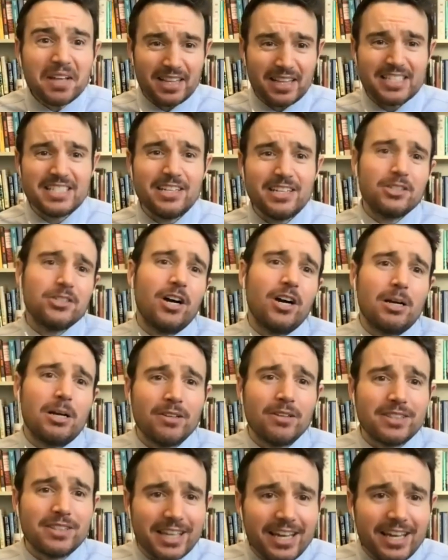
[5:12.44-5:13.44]
let's now talk
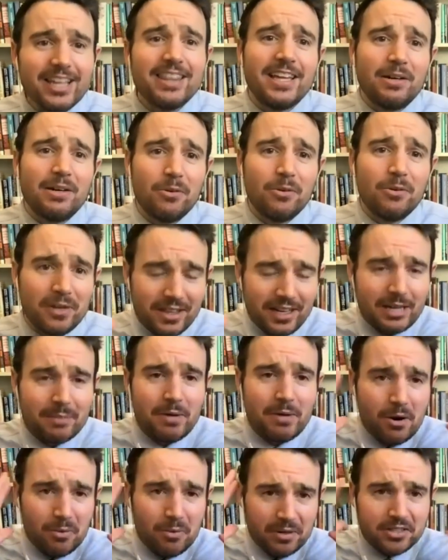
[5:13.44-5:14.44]
about the key thing when we
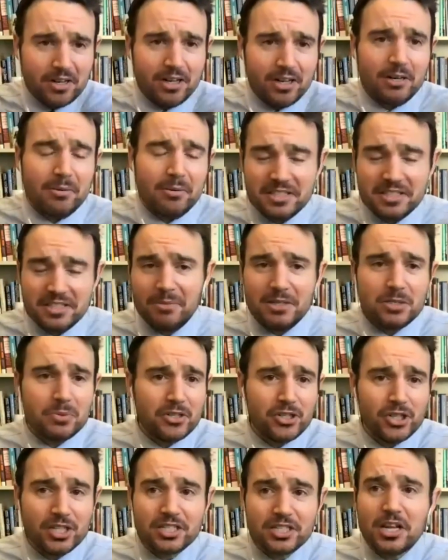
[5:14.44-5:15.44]
talk about syllabus,
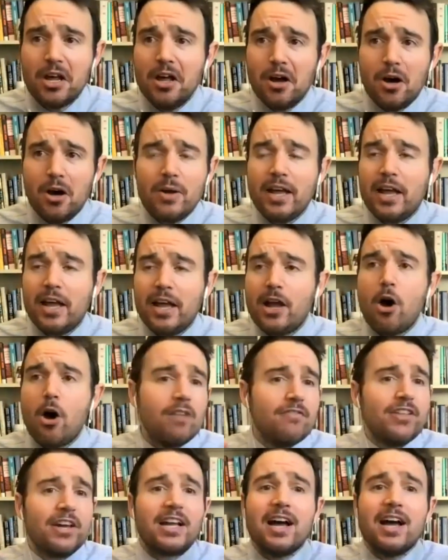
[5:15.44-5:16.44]
which is, okay, all
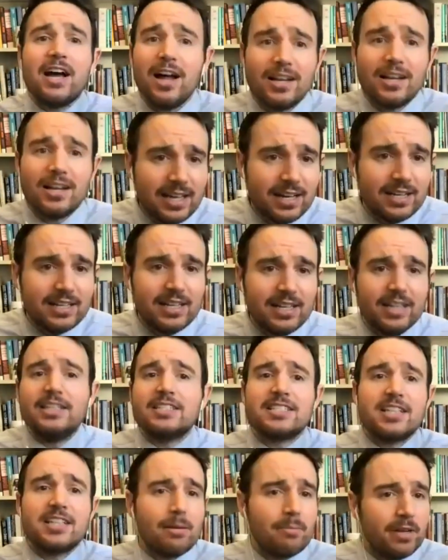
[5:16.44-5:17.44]
of the content and the
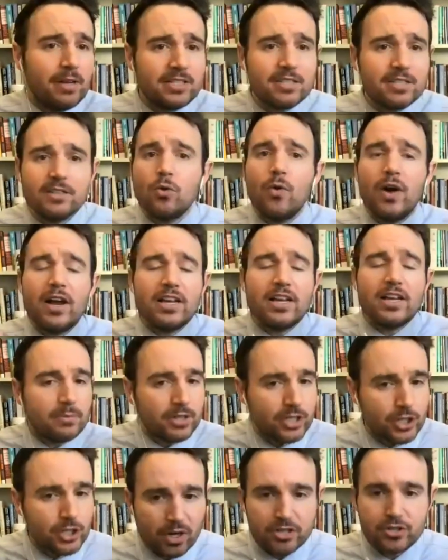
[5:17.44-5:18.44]
assignments and the ways I'm going
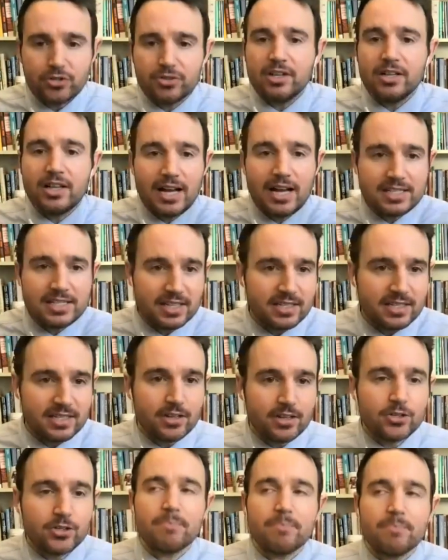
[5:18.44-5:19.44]
to structure the class,
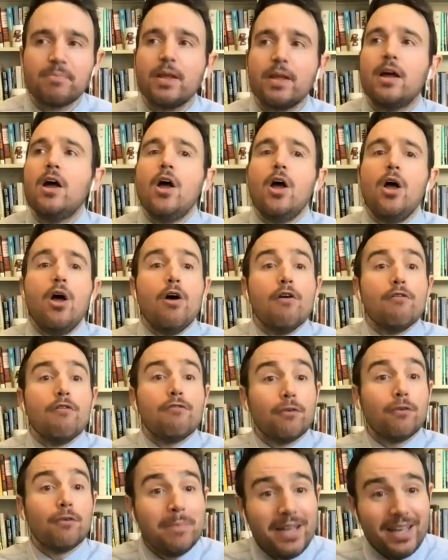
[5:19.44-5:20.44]
etc.
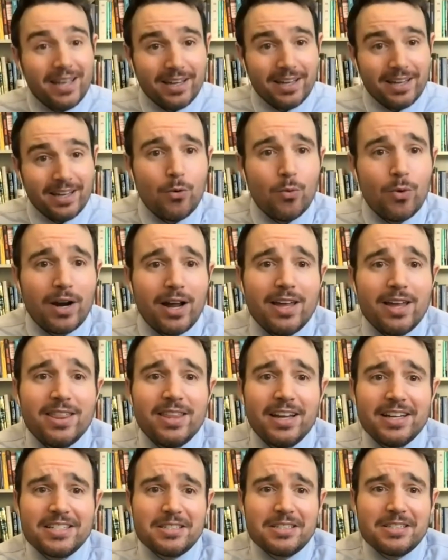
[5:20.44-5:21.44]
For me, what I
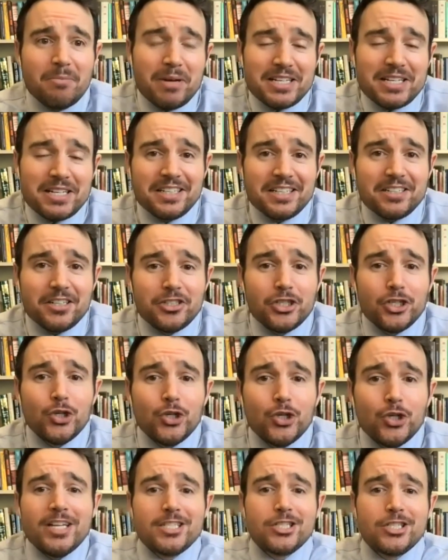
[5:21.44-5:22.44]
think is the best thing to
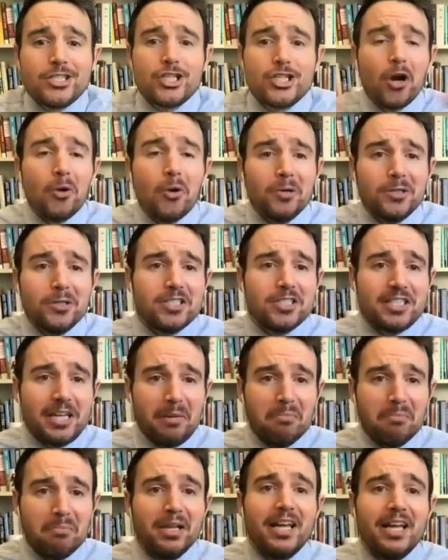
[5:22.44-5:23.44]
do is start with just
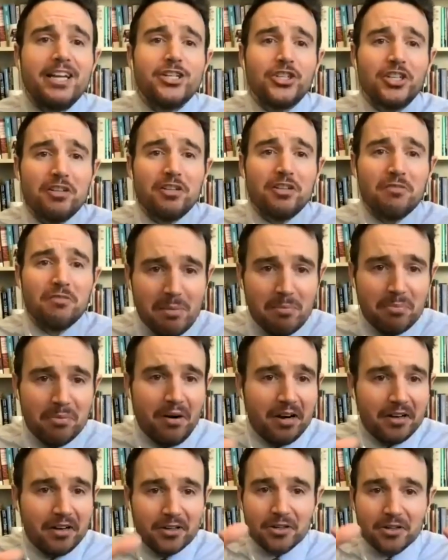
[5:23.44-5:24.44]
a blank sheet of
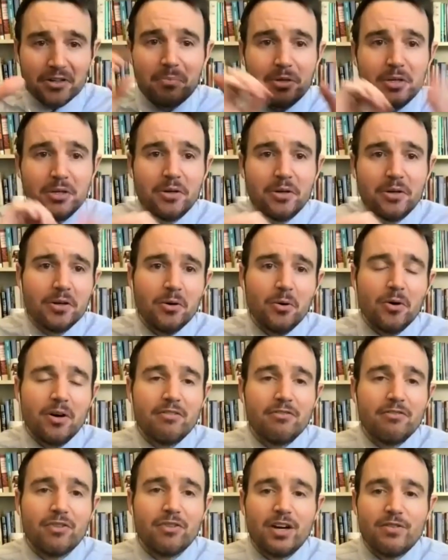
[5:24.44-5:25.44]
paper on your computer or
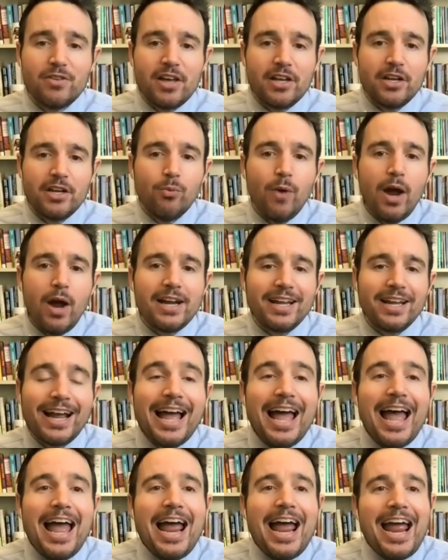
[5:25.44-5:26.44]
in front of you that you're writing,
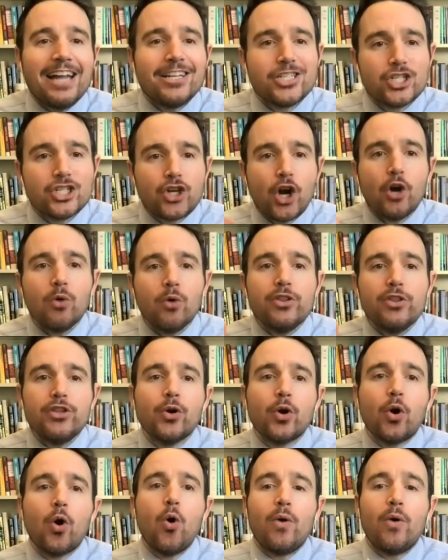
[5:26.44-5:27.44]
and start with
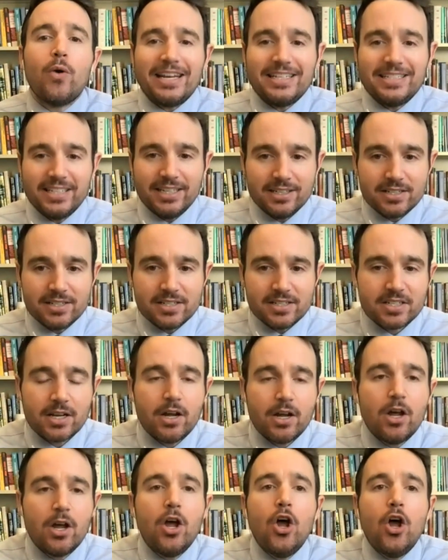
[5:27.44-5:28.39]
your own ideas.